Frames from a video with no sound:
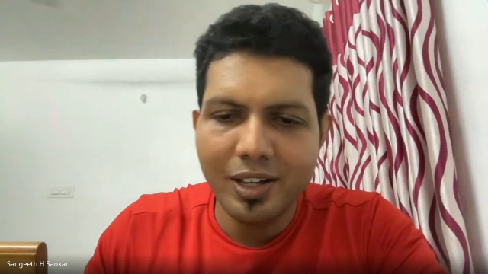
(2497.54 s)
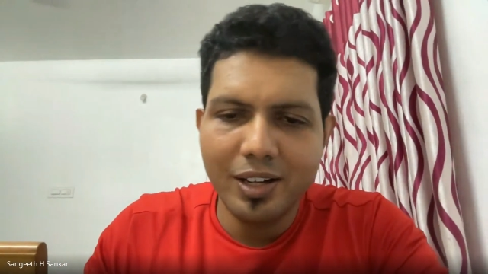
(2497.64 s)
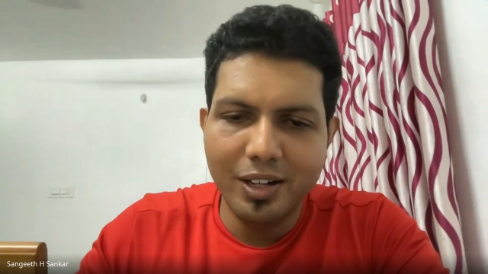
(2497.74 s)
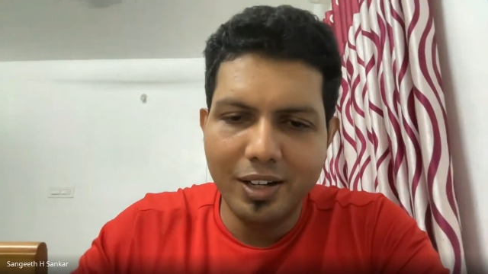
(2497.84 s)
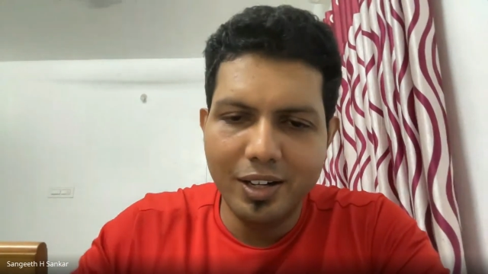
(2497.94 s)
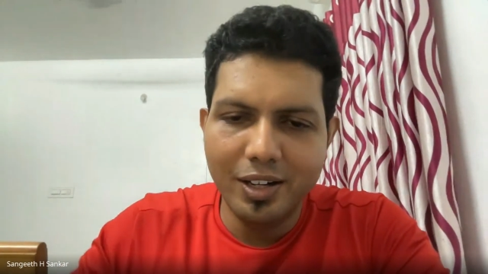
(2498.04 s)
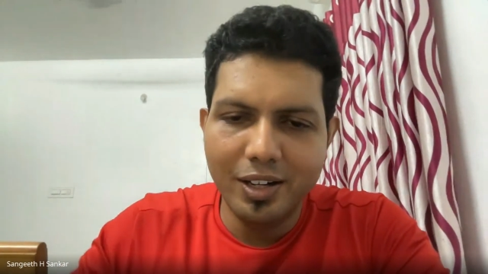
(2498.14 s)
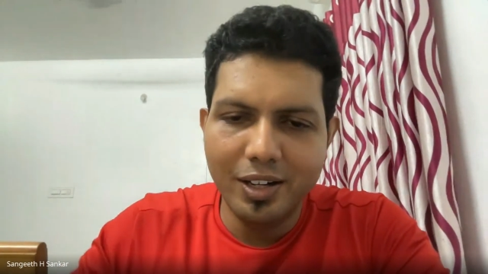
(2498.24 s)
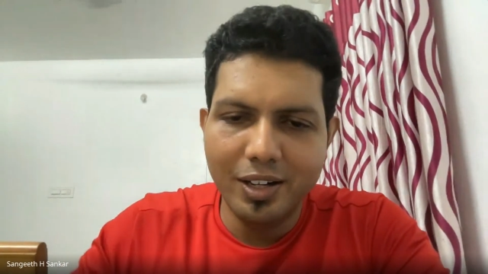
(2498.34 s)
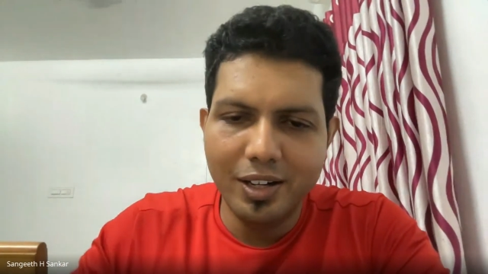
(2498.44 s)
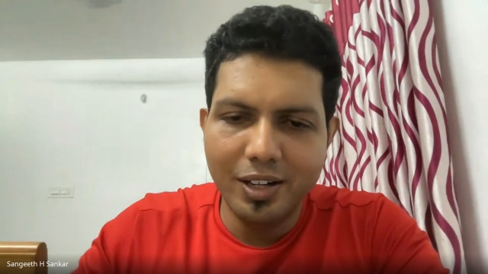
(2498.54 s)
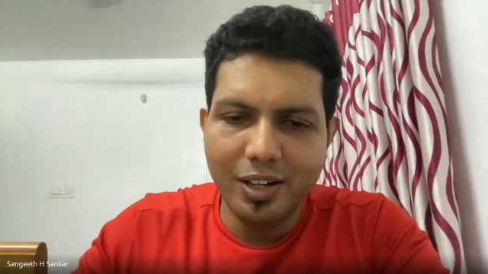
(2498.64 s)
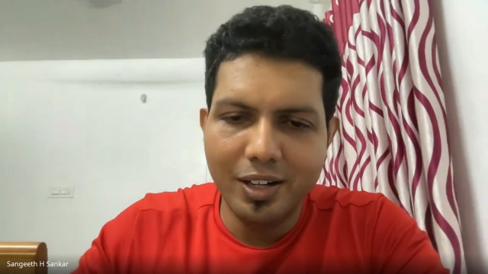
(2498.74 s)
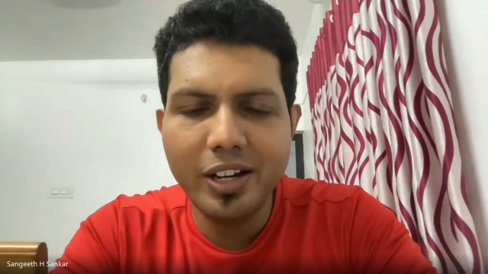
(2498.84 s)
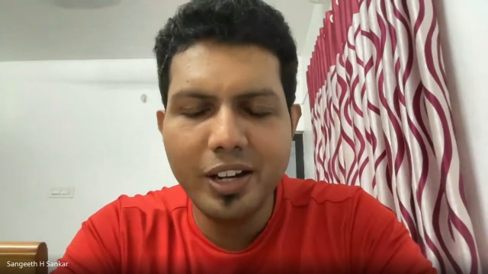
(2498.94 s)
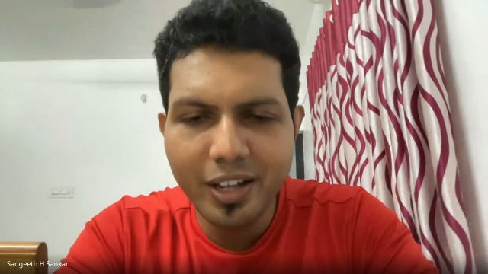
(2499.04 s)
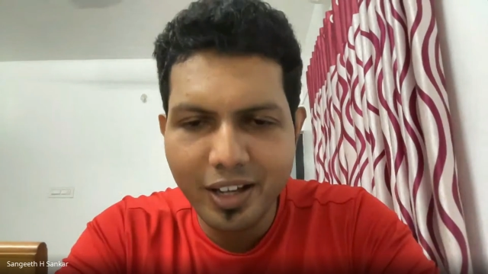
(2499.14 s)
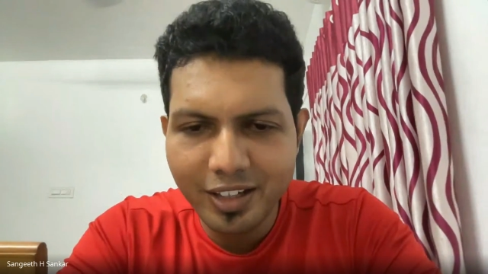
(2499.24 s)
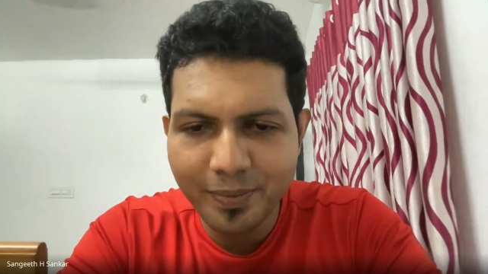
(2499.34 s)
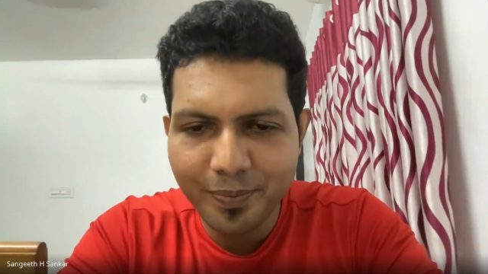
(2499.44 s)
Now this Gen
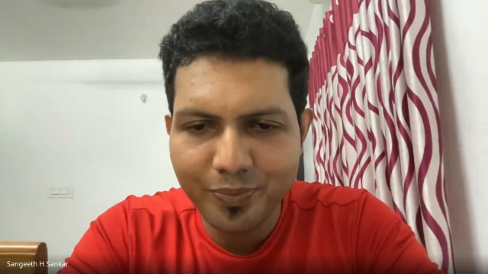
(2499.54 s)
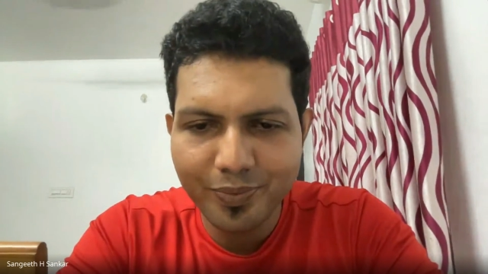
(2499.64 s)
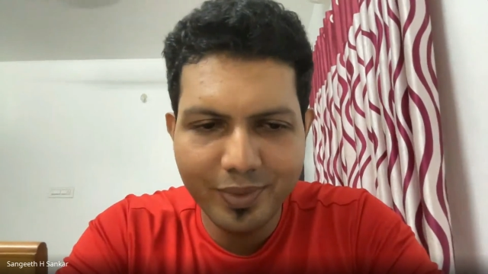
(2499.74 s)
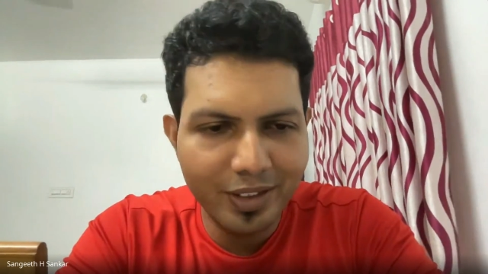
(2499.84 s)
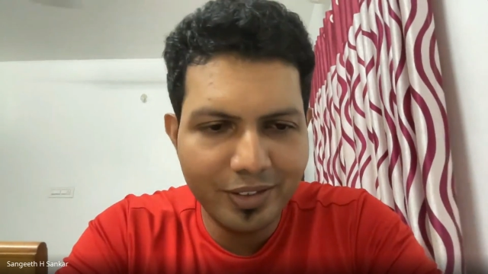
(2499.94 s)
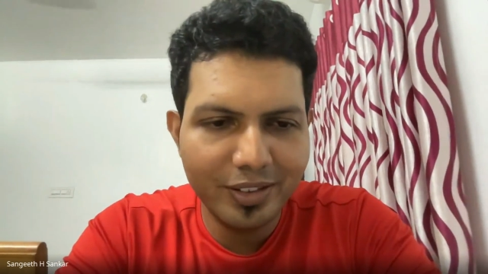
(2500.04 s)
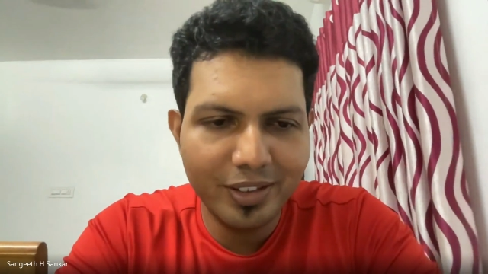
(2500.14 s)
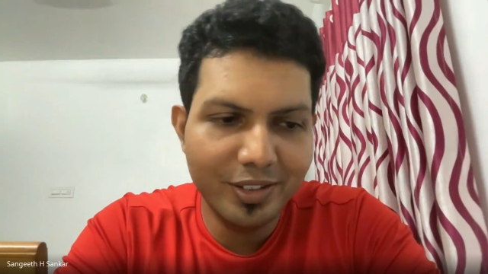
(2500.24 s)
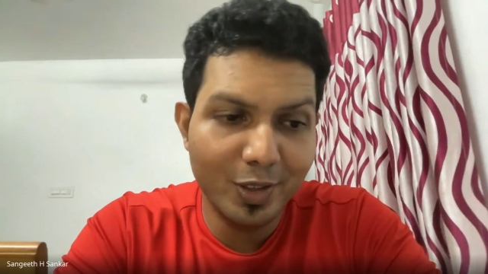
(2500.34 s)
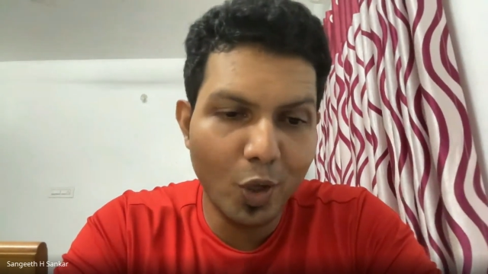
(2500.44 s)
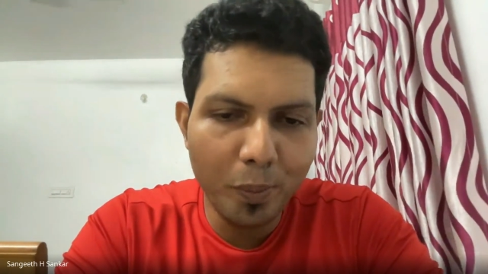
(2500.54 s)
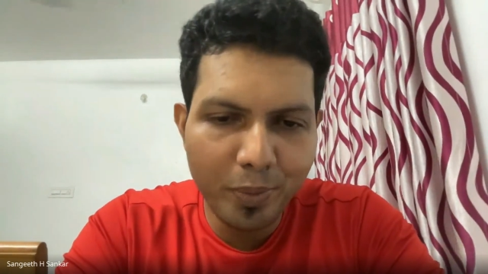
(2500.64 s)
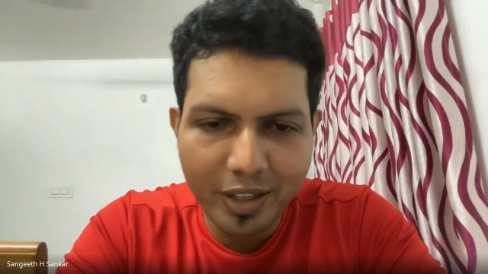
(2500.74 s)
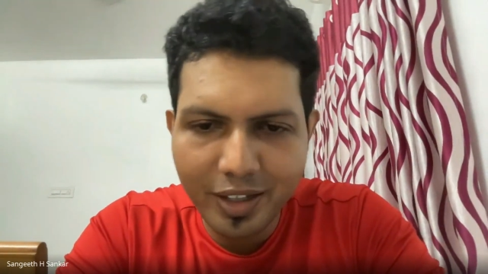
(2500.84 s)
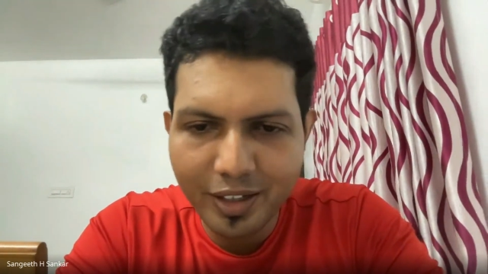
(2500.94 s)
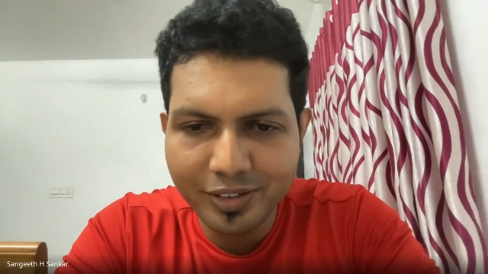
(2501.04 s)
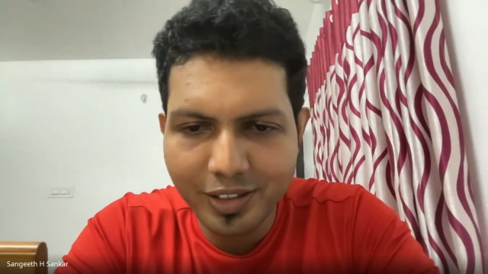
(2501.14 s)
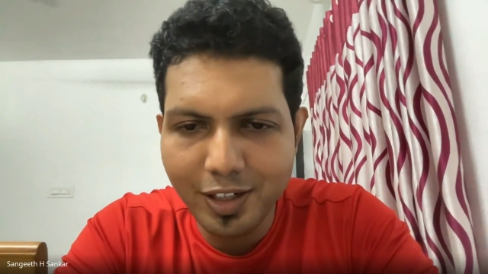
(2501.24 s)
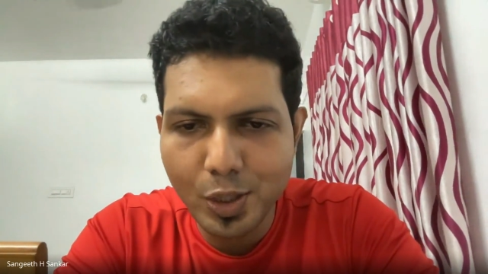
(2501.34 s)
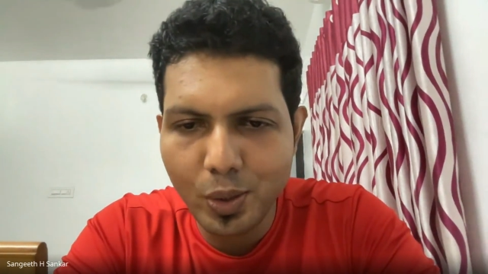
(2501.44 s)
AI is the top trending
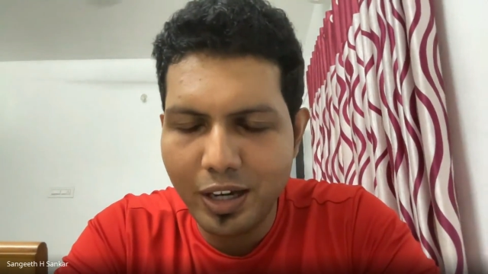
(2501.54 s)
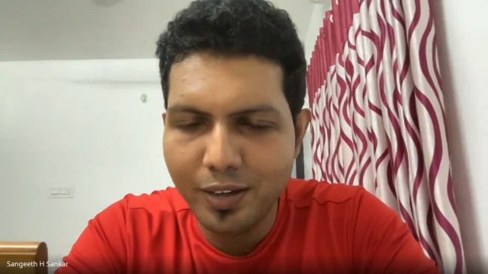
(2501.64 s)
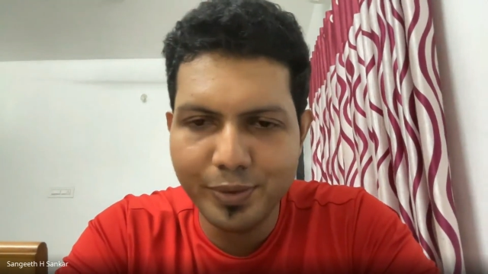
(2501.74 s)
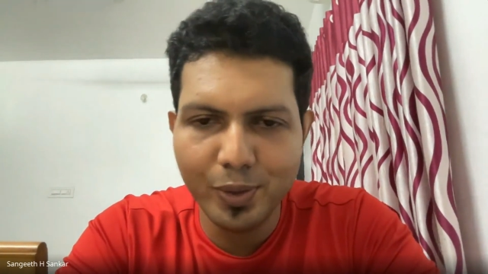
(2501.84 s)
skill to have.